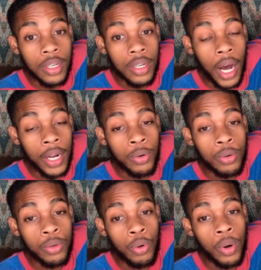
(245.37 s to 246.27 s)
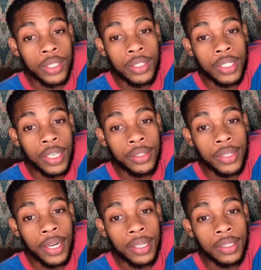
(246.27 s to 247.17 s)
I don't know what to say to
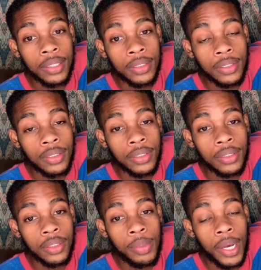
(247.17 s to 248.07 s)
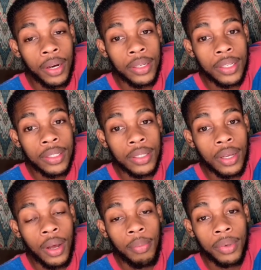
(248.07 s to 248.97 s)
that, to be honest.
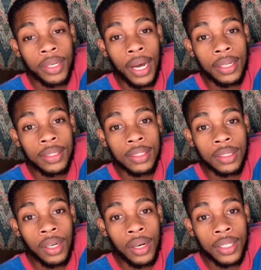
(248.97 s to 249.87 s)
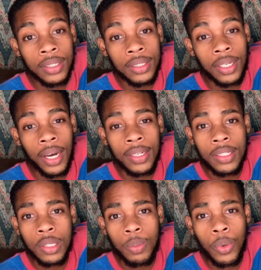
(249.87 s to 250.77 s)
But I saw it and it
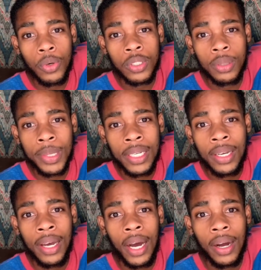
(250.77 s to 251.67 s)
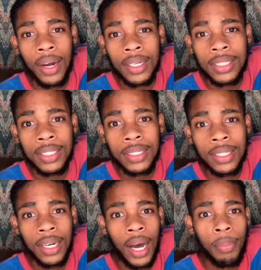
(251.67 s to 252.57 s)
spoke to me. I got it.
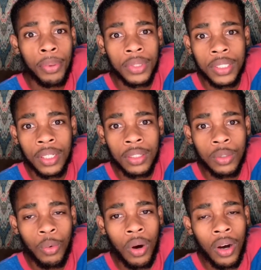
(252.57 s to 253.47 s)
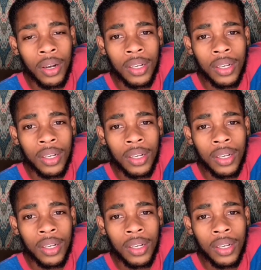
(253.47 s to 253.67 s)
I put it on the wall.